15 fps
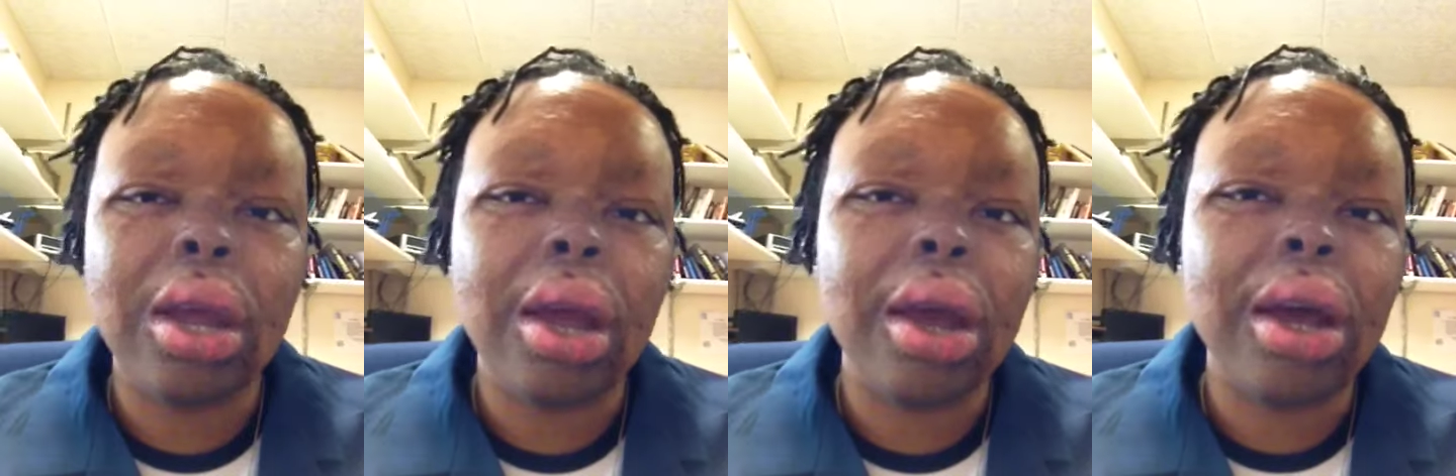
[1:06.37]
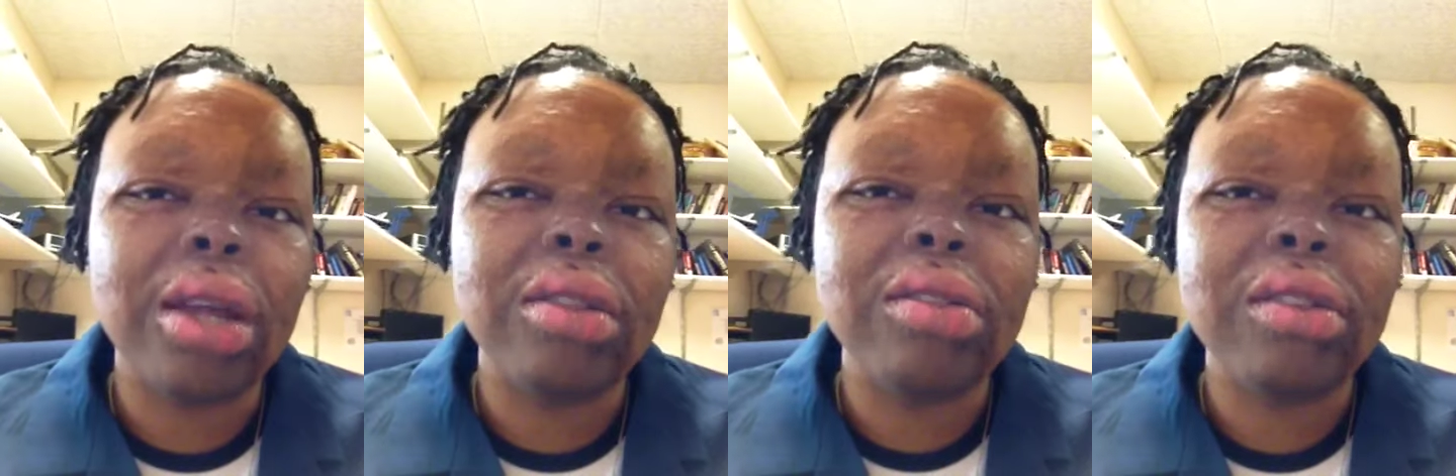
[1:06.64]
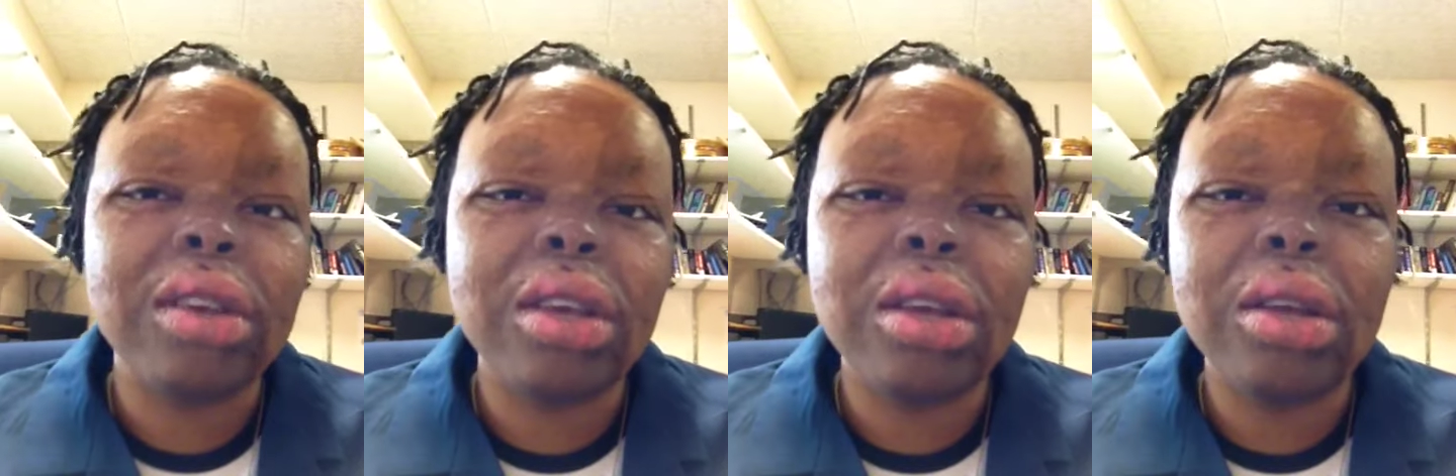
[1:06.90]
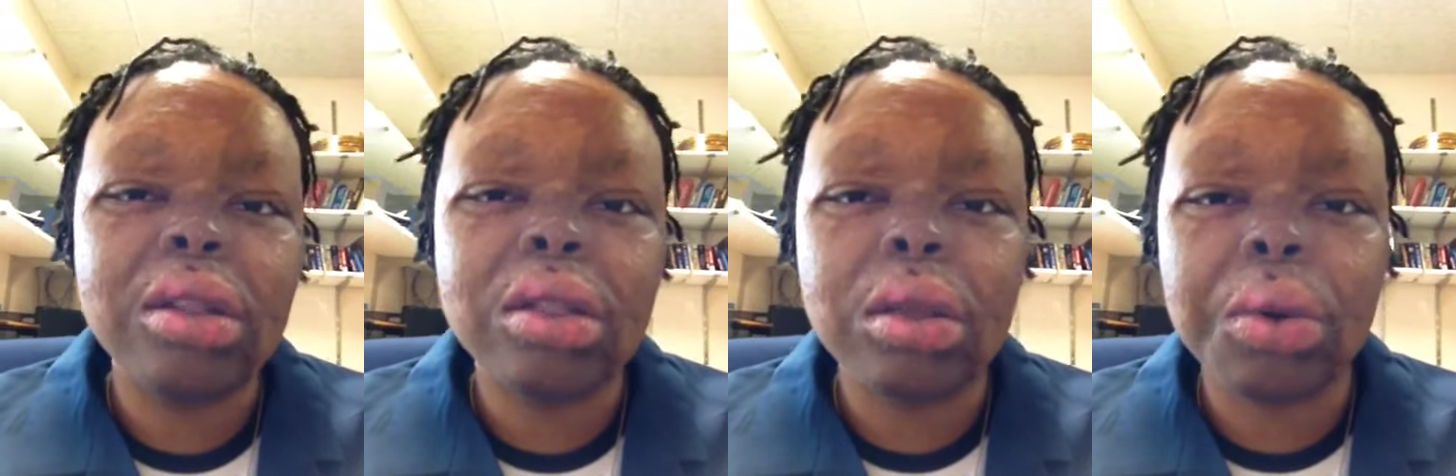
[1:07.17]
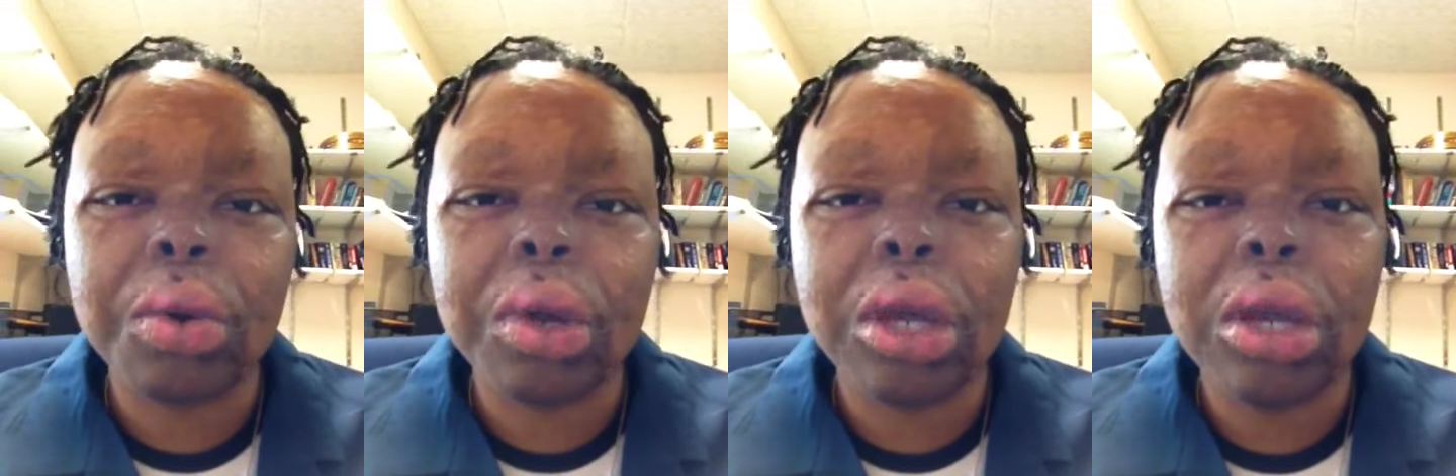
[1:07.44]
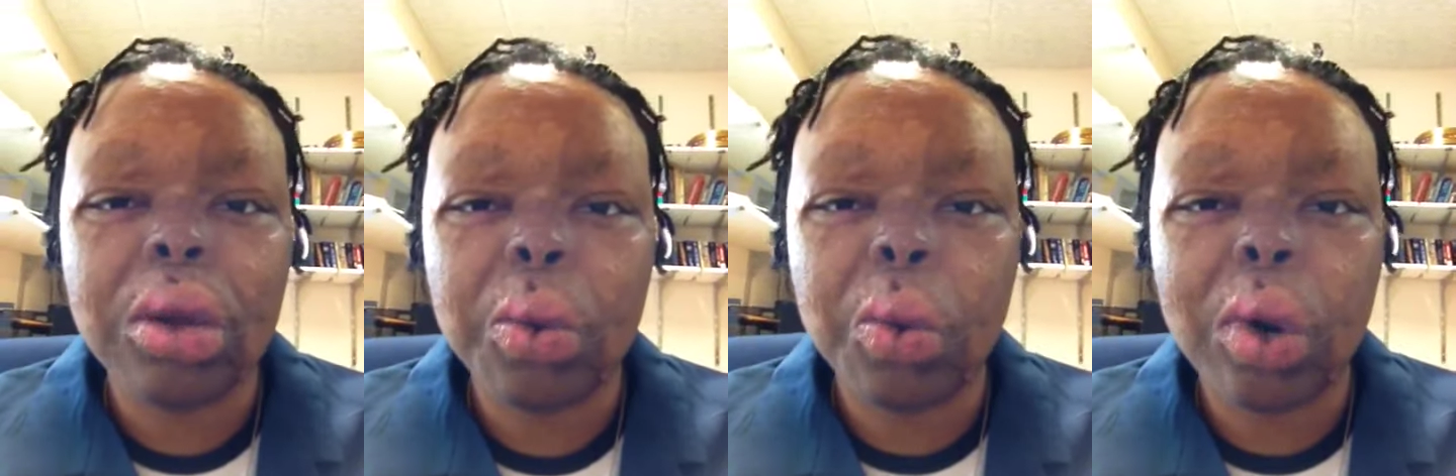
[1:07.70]
I T
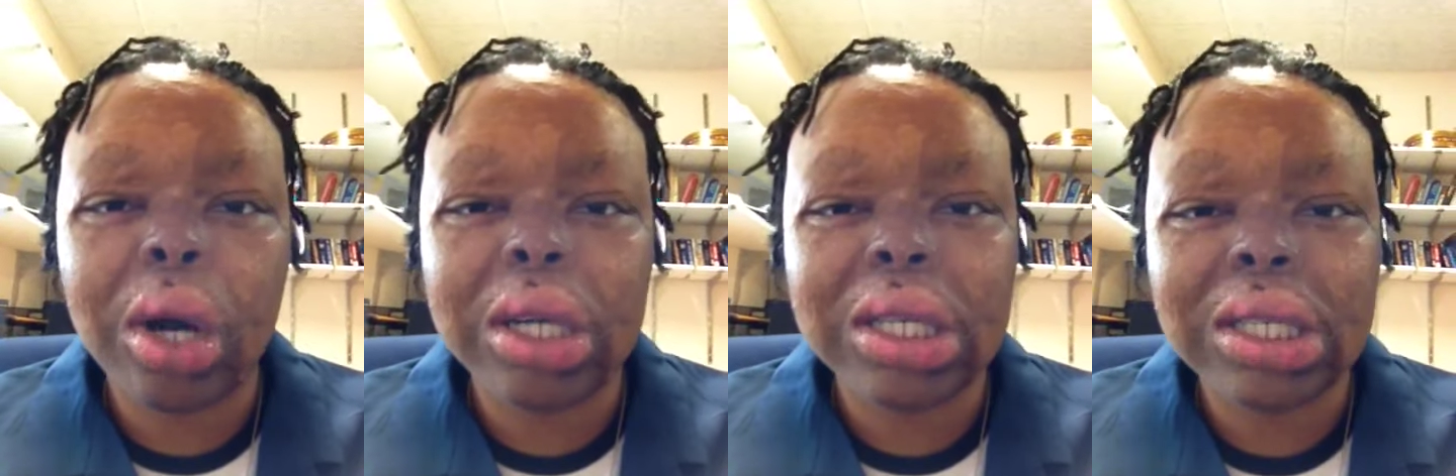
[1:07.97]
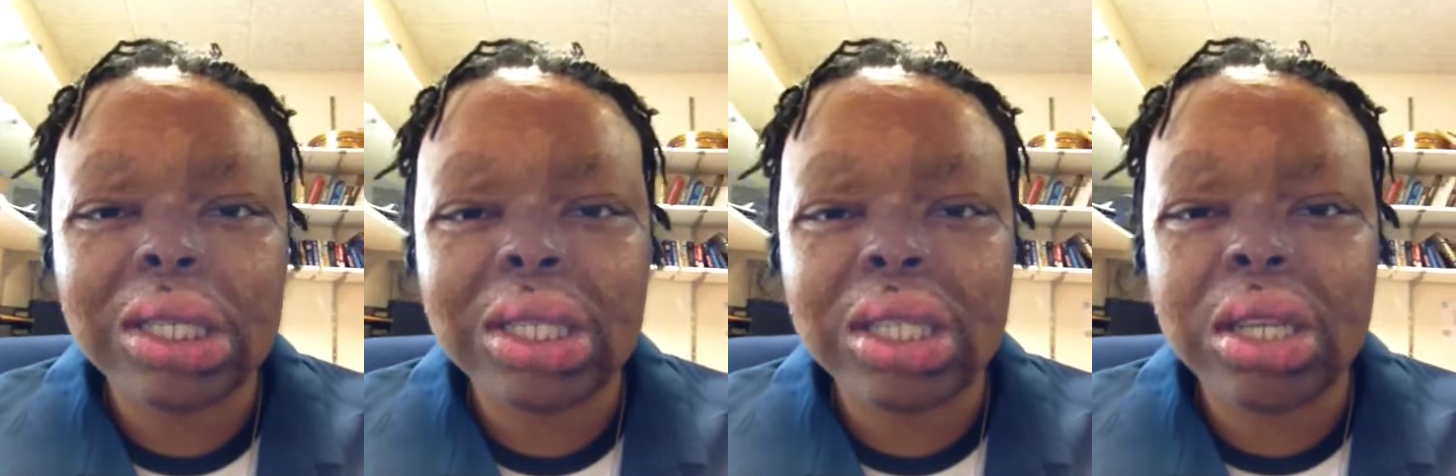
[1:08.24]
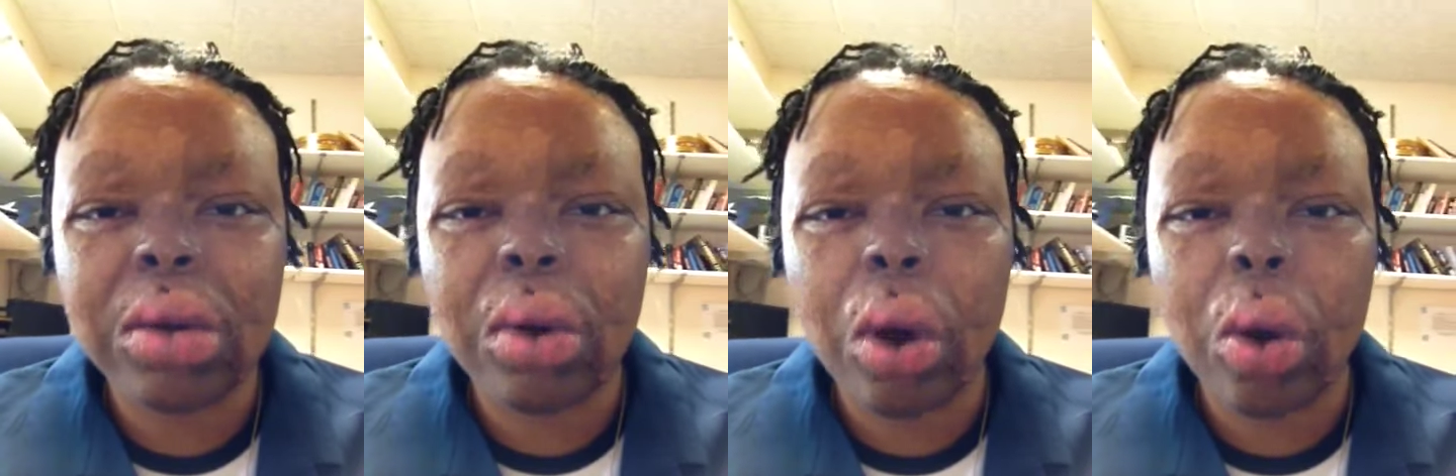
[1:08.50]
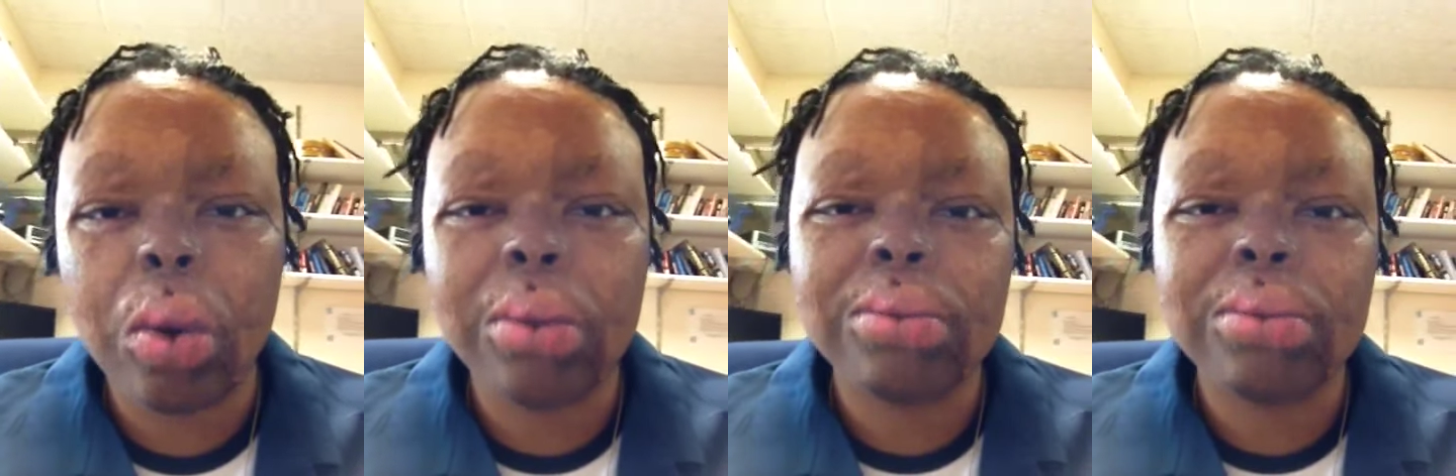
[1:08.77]
310.